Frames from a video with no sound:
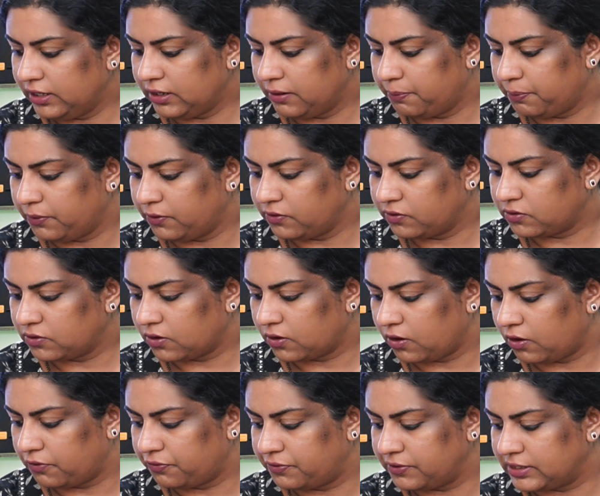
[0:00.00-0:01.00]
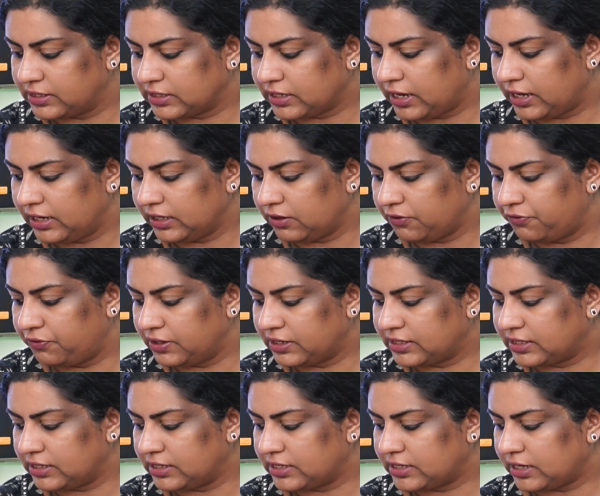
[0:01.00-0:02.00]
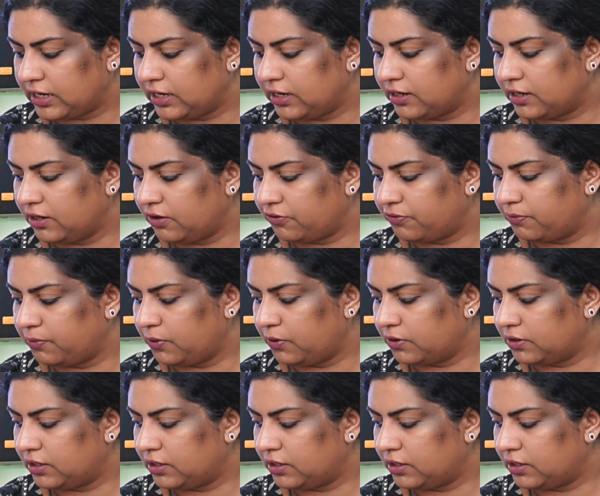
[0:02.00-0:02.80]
a post or office carrying a fixed salary of more